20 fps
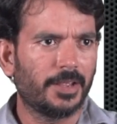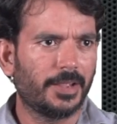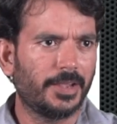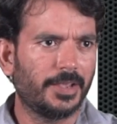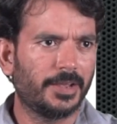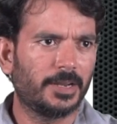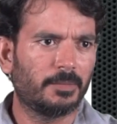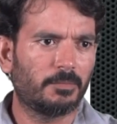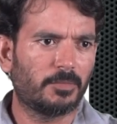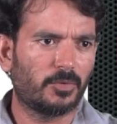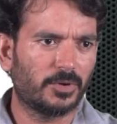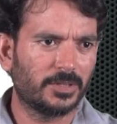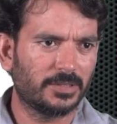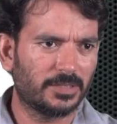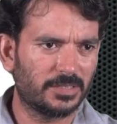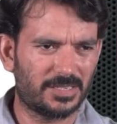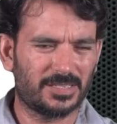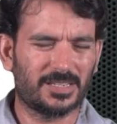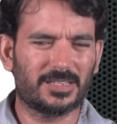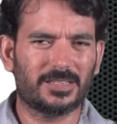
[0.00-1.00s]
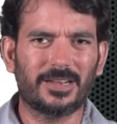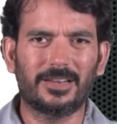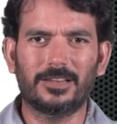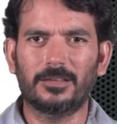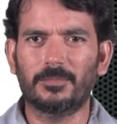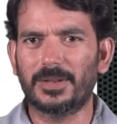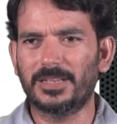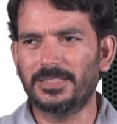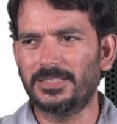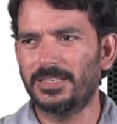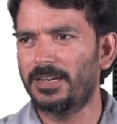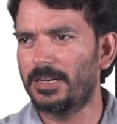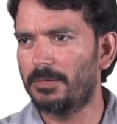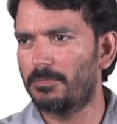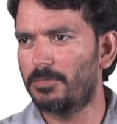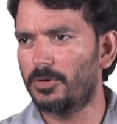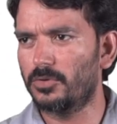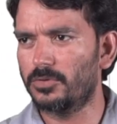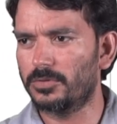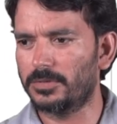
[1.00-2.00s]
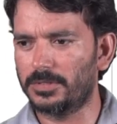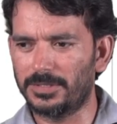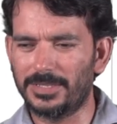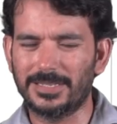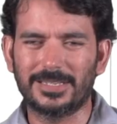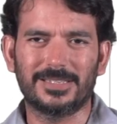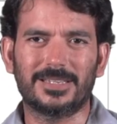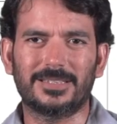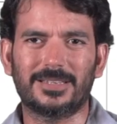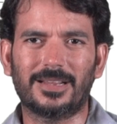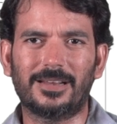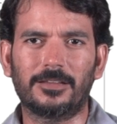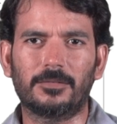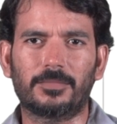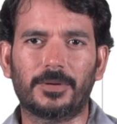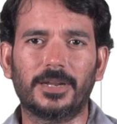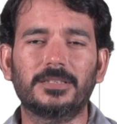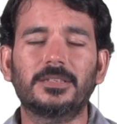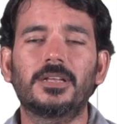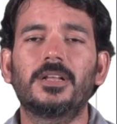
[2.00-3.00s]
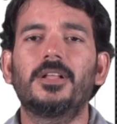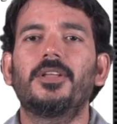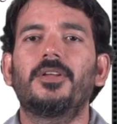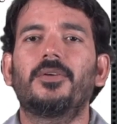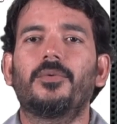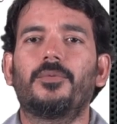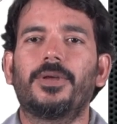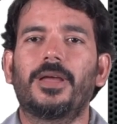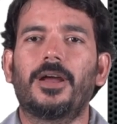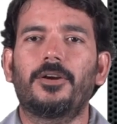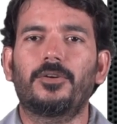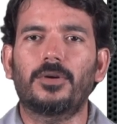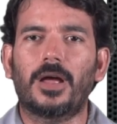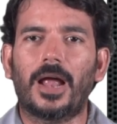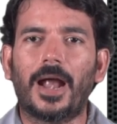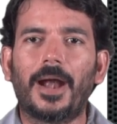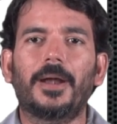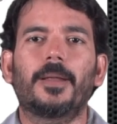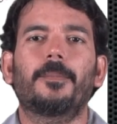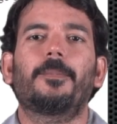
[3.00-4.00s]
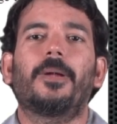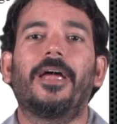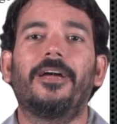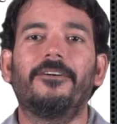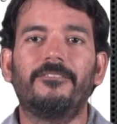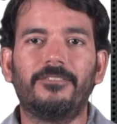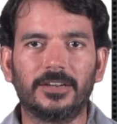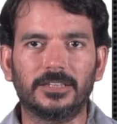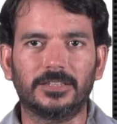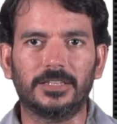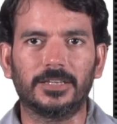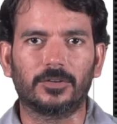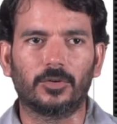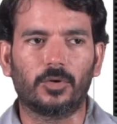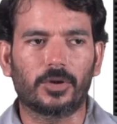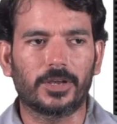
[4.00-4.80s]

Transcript: year number 1 this is a selling price, year number 2 this is a selling price, we have to add up everything.